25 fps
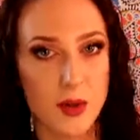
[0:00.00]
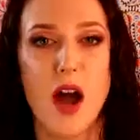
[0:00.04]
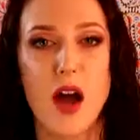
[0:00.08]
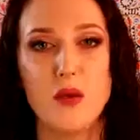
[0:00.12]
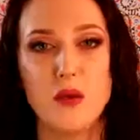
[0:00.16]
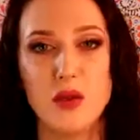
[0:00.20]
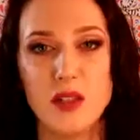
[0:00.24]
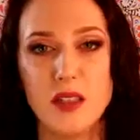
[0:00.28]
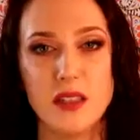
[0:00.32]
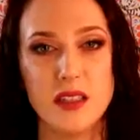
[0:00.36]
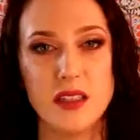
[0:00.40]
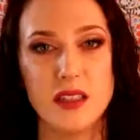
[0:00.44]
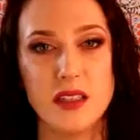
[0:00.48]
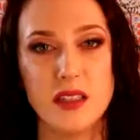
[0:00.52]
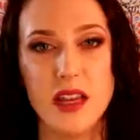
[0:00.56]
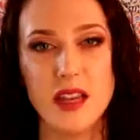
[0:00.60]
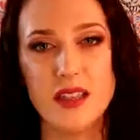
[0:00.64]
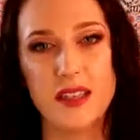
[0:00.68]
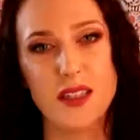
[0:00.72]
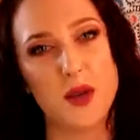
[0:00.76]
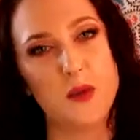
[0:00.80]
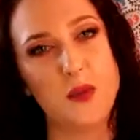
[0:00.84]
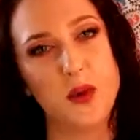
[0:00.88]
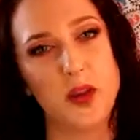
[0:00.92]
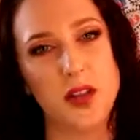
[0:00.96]
I will link
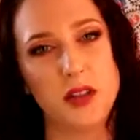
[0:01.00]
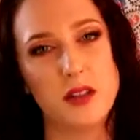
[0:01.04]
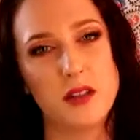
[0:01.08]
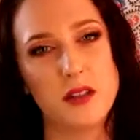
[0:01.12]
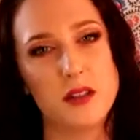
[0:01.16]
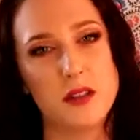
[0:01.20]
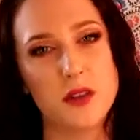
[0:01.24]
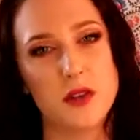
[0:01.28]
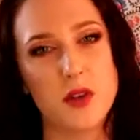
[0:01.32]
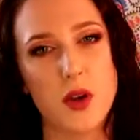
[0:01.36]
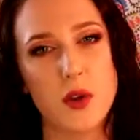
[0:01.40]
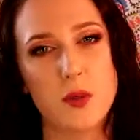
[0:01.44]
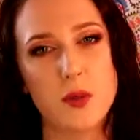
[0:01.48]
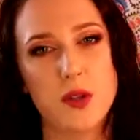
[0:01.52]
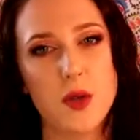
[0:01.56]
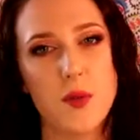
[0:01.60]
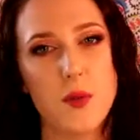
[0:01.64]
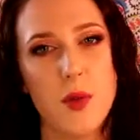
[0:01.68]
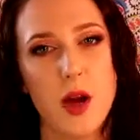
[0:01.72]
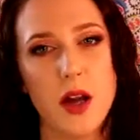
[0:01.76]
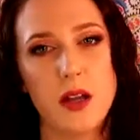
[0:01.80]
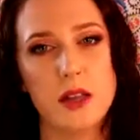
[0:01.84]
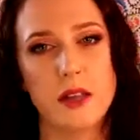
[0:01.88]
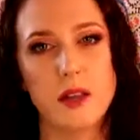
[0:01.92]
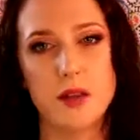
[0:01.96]
that somewhere in the description
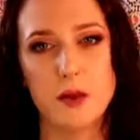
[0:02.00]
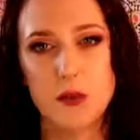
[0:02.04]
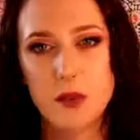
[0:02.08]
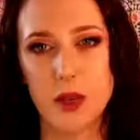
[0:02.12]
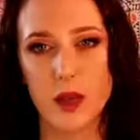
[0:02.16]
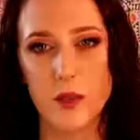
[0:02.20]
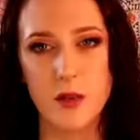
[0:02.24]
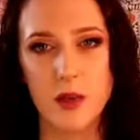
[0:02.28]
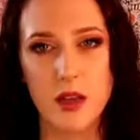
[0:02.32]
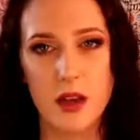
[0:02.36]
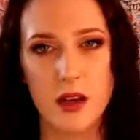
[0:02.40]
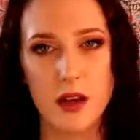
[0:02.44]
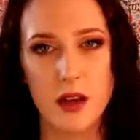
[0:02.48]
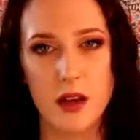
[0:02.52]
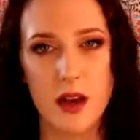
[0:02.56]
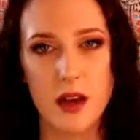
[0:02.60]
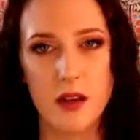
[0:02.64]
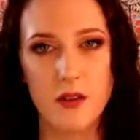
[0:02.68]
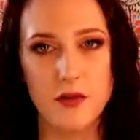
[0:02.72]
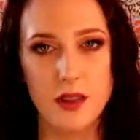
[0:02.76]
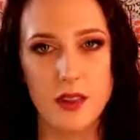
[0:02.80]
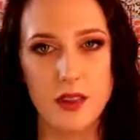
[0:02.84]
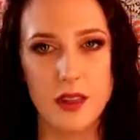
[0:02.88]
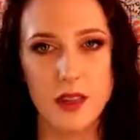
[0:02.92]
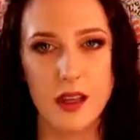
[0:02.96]
box, or maybe I'll
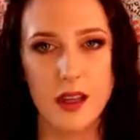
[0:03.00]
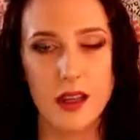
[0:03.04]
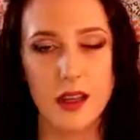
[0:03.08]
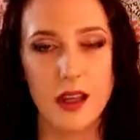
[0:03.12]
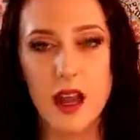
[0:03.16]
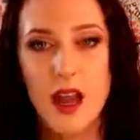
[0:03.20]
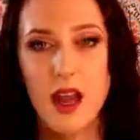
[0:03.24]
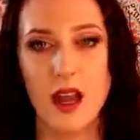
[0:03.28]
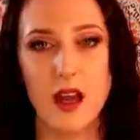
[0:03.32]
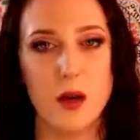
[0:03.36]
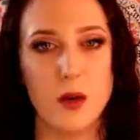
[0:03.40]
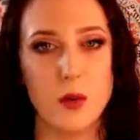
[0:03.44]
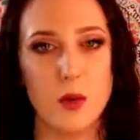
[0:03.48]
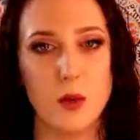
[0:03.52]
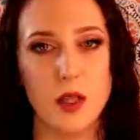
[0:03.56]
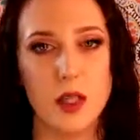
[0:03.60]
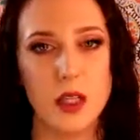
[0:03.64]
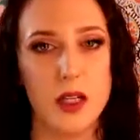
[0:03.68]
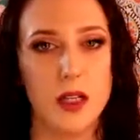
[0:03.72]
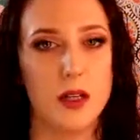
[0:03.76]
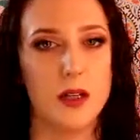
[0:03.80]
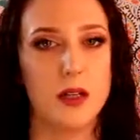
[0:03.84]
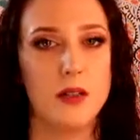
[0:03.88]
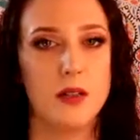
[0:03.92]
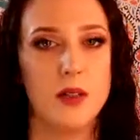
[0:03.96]
have a thing. I don't
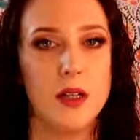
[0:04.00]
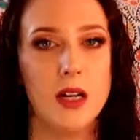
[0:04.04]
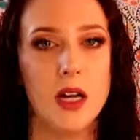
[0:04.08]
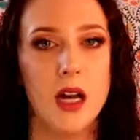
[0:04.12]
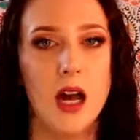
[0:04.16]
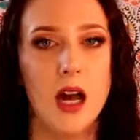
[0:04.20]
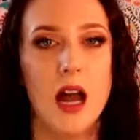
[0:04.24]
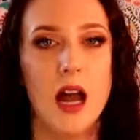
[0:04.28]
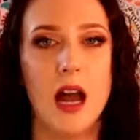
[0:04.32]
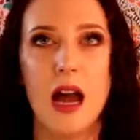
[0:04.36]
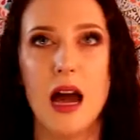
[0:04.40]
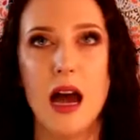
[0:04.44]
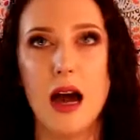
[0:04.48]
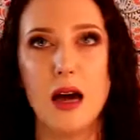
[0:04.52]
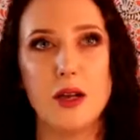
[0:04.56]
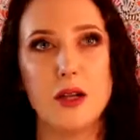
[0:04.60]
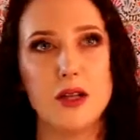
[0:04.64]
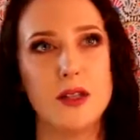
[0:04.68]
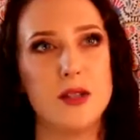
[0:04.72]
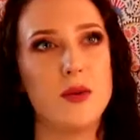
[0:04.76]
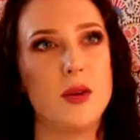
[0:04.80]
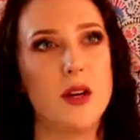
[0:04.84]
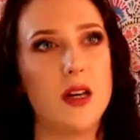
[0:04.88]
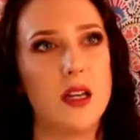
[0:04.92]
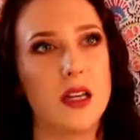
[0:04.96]
really know how to
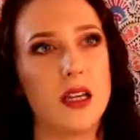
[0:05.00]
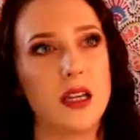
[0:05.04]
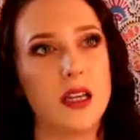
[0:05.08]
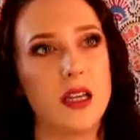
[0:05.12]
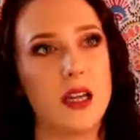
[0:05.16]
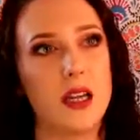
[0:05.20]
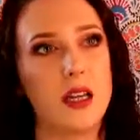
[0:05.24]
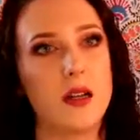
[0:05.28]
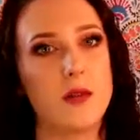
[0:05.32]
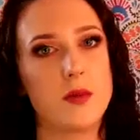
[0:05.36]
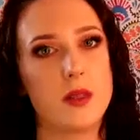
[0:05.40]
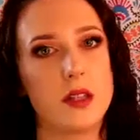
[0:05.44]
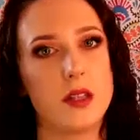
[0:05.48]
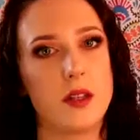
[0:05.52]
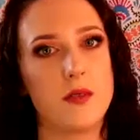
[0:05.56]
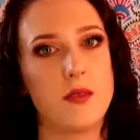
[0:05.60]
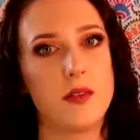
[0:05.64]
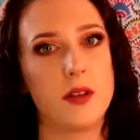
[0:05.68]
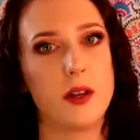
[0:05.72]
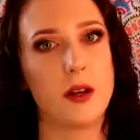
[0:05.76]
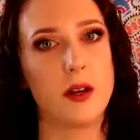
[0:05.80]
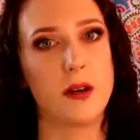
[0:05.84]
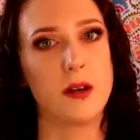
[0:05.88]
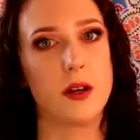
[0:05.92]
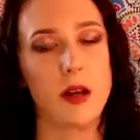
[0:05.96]
do all that yet. I'm still
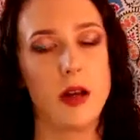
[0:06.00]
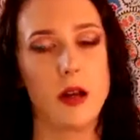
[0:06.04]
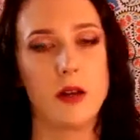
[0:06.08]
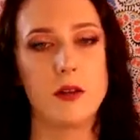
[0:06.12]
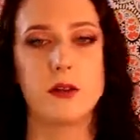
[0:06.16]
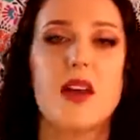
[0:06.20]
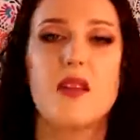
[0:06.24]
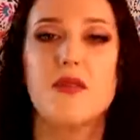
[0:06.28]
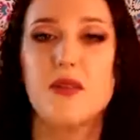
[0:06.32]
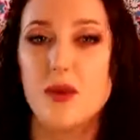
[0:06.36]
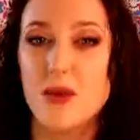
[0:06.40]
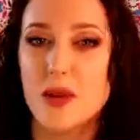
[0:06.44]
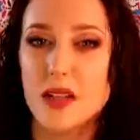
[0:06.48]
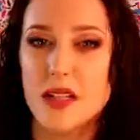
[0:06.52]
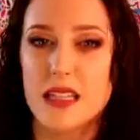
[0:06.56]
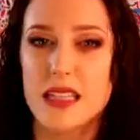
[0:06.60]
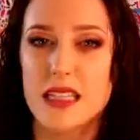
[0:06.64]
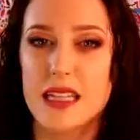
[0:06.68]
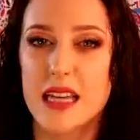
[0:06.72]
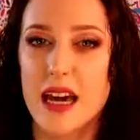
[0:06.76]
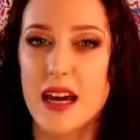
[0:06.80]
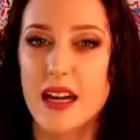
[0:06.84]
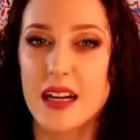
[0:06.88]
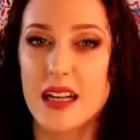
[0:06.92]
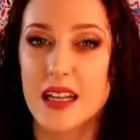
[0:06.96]
figuring it out. If you want to
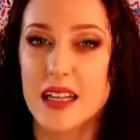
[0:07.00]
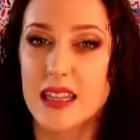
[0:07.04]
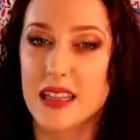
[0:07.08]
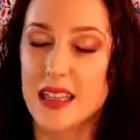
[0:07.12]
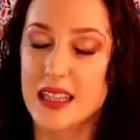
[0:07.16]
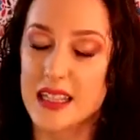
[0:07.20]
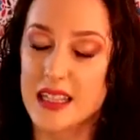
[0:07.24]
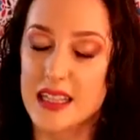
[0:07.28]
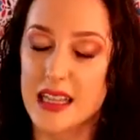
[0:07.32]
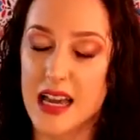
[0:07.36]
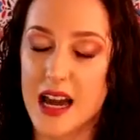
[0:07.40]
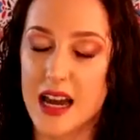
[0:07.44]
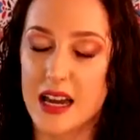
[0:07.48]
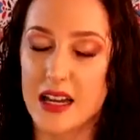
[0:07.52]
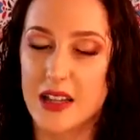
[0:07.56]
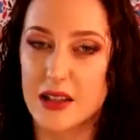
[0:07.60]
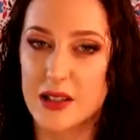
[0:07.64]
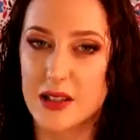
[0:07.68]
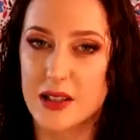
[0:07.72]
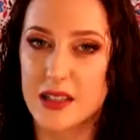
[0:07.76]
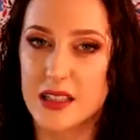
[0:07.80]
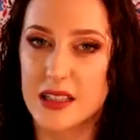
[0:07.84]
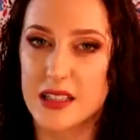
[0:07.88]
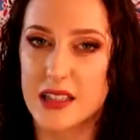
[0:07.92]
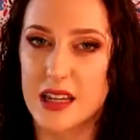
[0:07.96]
see how to get this eye
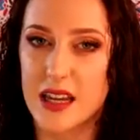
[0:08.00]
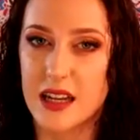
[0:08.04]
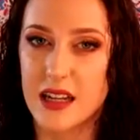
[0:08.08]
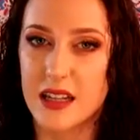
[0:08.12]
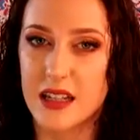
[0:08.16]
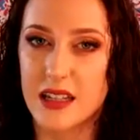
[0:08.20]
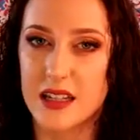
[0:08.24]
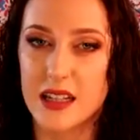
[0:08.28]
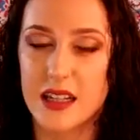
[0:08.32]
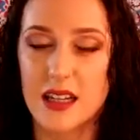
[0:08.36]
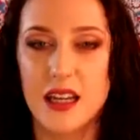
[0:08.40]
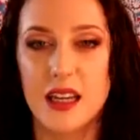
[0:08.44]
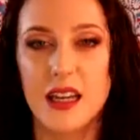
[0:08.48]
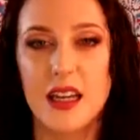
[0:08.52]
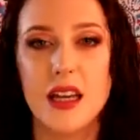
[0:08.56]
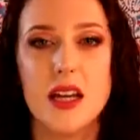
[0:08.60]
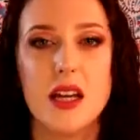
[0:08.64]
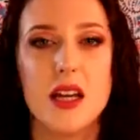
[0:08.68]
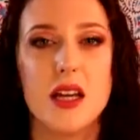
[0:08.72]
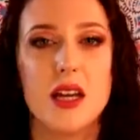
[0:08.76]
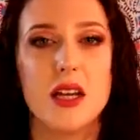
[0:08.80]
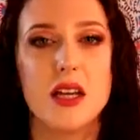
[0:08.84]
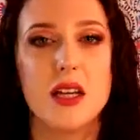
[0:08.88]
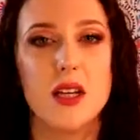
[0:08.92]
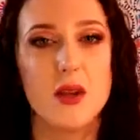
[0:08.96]
look done,
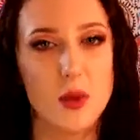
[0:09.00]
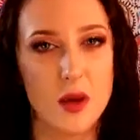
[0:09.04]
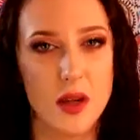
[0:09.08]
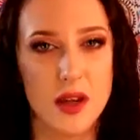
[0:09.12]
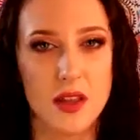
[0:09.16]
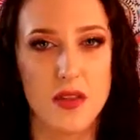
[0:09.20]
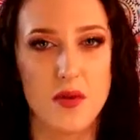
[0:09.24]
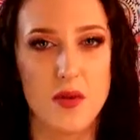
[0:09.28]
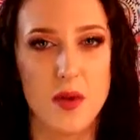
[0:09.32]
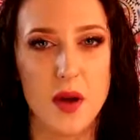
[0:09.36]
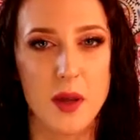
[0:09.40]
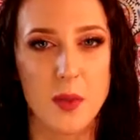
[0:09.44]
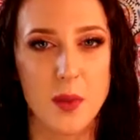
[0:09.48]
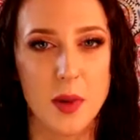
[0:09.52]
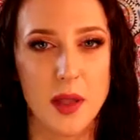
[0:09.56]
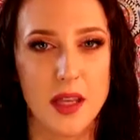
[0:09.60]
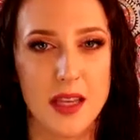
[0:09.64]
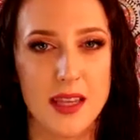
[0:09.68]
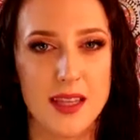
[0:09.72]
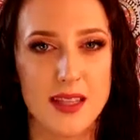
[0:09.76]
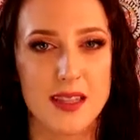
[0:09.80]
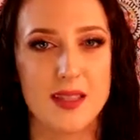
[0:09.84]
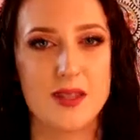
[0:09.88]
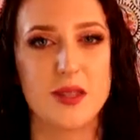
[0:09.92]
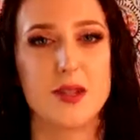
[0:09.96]
you are in the right
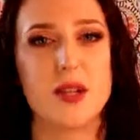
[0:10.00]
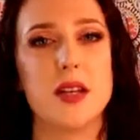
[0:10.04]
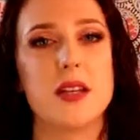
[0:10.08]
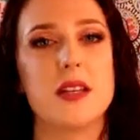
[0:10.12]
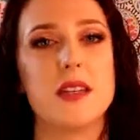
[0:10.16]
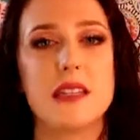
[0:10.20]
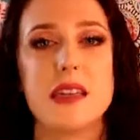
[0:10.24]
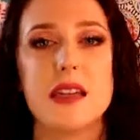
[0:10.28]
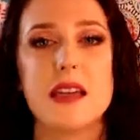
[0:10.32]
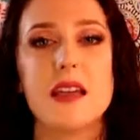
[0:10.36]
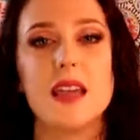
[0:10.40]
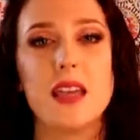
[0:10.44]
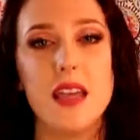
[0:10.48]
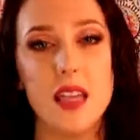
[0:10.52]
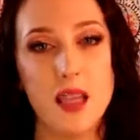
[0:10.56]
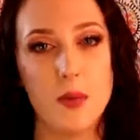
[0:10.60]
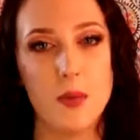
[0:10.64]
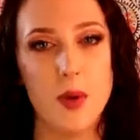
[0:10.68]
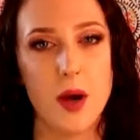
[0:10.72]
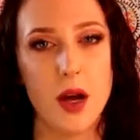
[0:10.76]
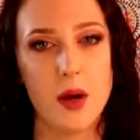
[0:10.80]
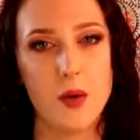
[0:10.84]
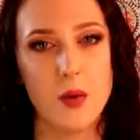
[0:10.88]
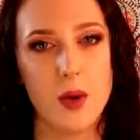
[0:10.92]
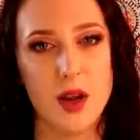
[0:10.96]
place. Just keep
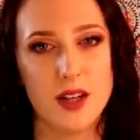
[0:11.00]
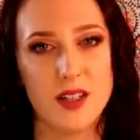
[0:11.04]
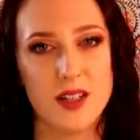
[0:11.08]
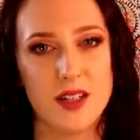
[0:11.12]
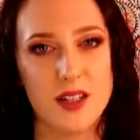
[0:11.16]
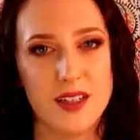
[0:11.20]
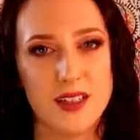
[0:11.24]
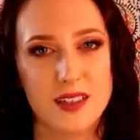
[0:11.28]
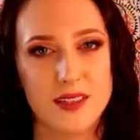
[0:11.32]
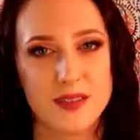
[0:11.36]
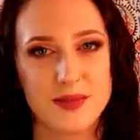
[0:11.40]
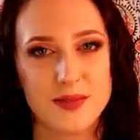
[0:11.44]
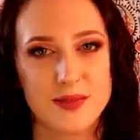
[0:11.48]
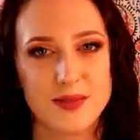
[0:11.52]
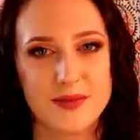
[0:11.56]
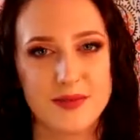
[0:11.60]
on watching.